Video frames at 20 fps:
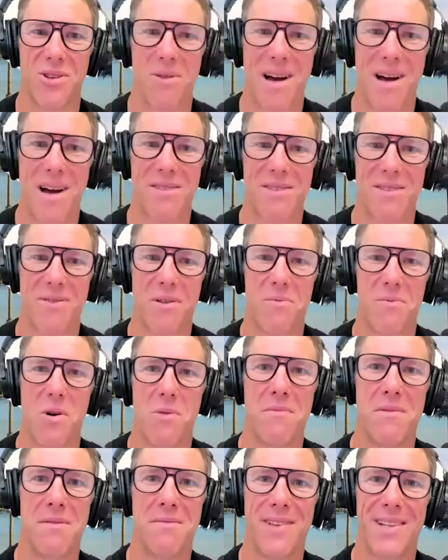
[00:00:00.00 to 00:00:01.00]
much for the
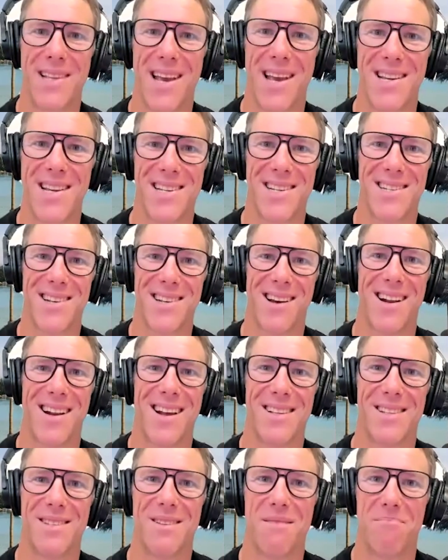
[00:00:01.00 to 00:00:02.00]
warm invitation, Jana.
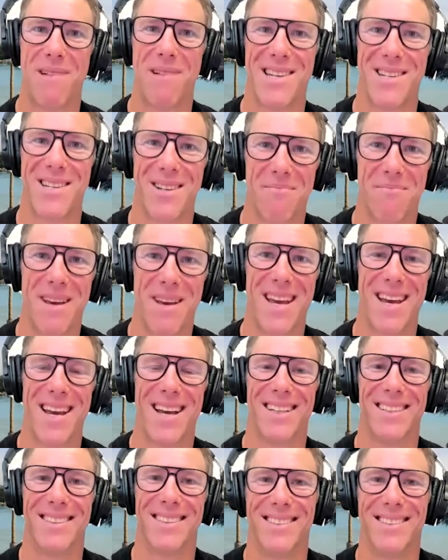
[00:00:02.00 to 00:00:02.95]
It's a pleasure to be here.